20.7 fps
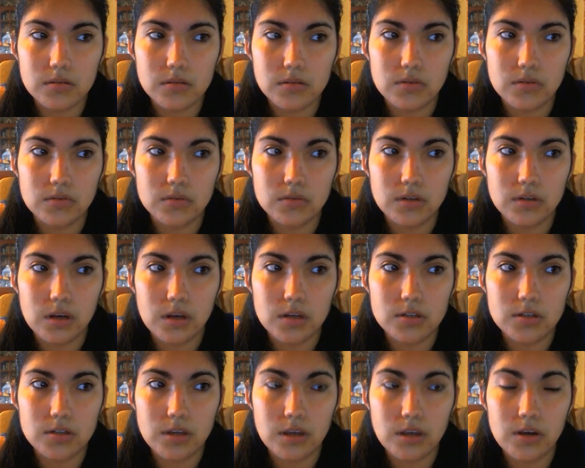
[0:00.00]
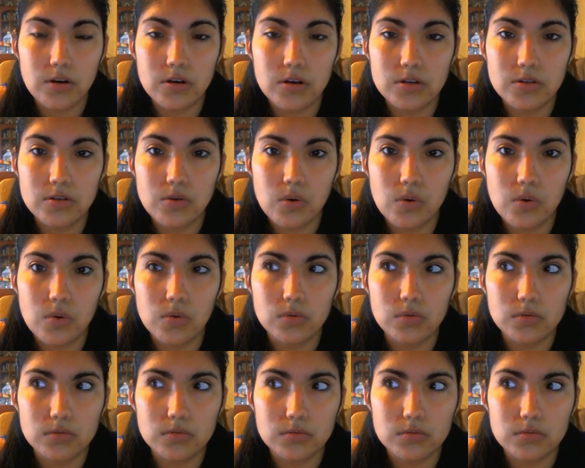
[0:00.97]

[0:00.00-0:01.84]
oh gosh, Eckhart Tolle.